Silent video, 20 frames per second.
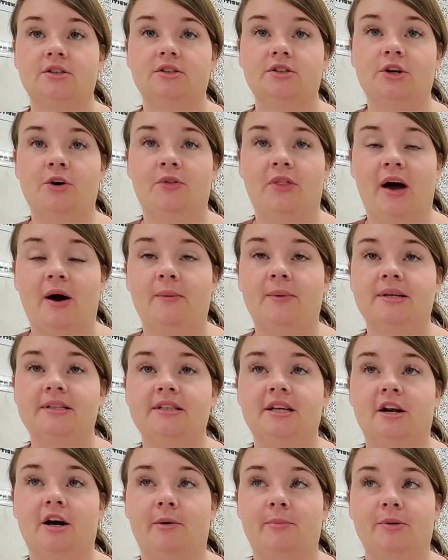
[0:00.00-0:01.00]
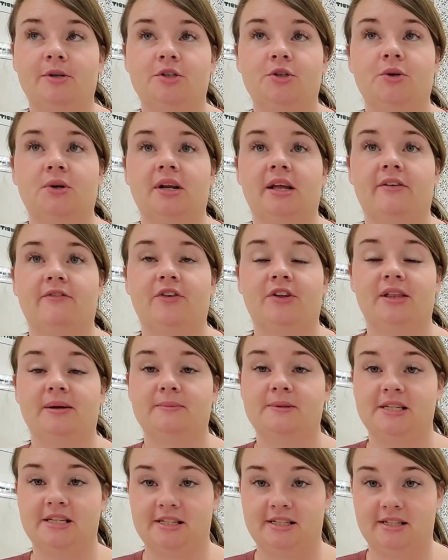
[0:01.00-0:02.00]
So that was an opportunity for
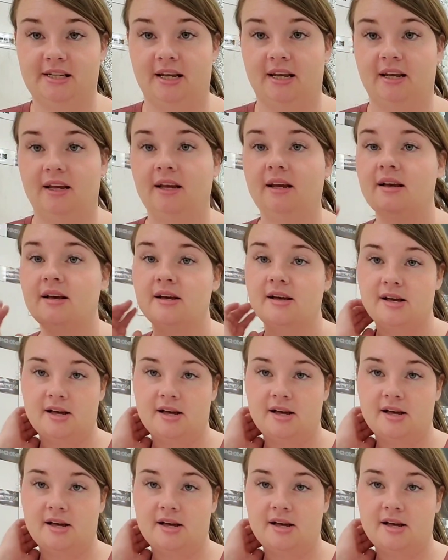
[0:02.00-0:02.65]
them to see.